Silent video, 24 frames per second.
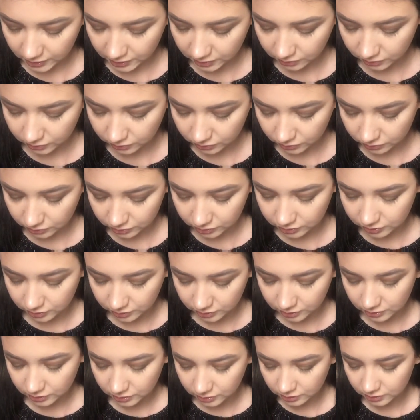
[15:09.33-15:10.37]
close
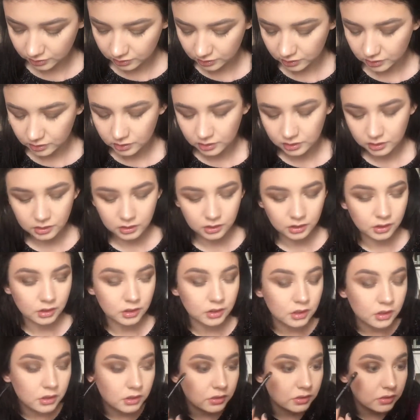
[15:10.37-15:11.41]

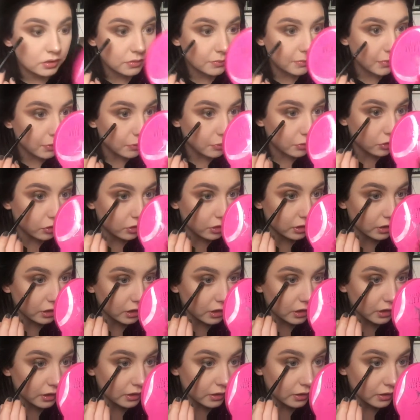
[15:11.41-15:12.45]
to my
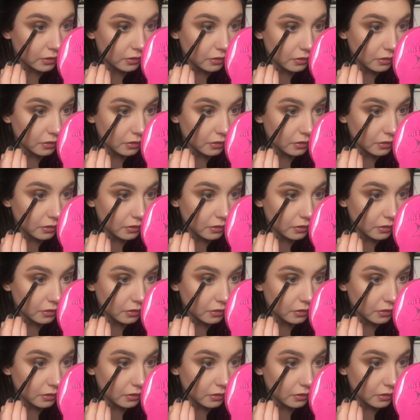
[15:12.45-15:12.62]
waterline.